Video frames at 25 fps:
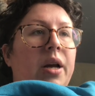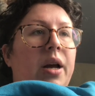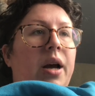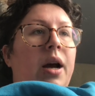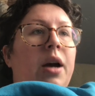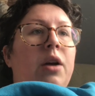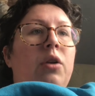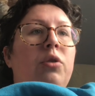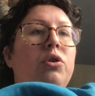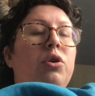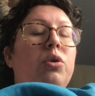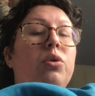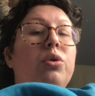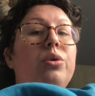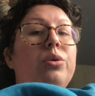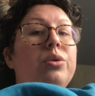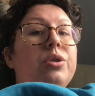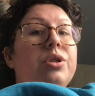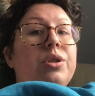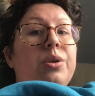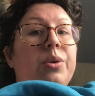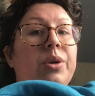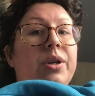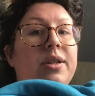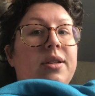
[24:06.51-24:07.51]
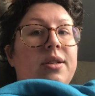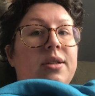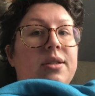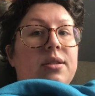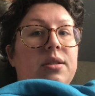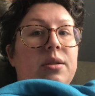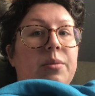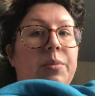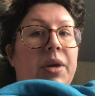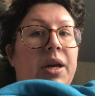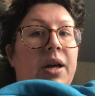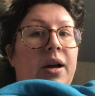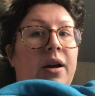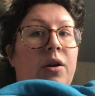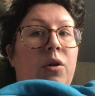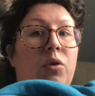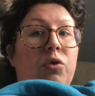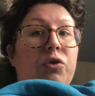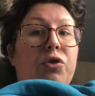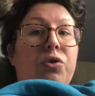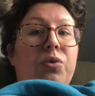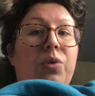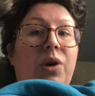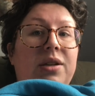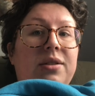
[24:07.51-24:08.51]
I don't know who's doing this to me. I don't
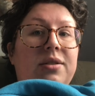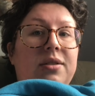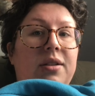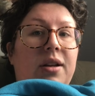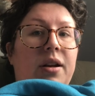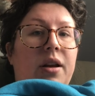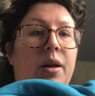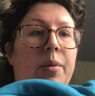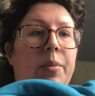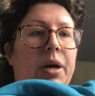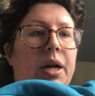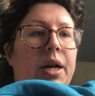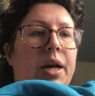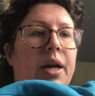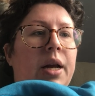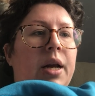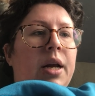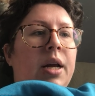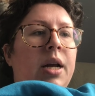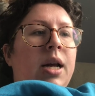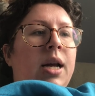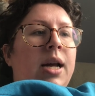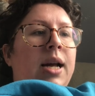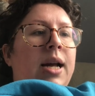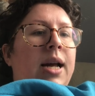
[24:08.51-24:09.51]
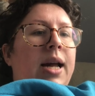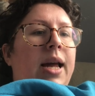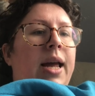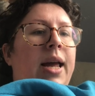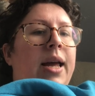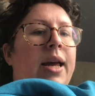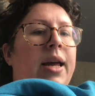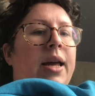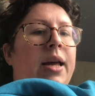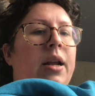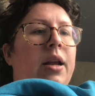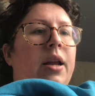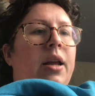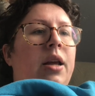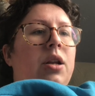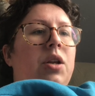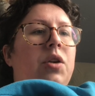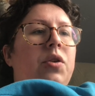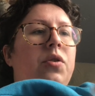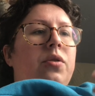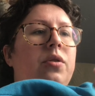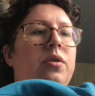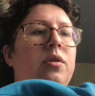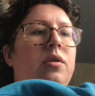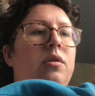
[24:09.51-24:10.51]
trust anybody. And
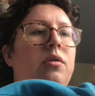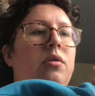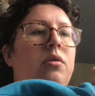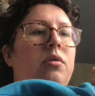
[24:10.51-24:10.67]
it's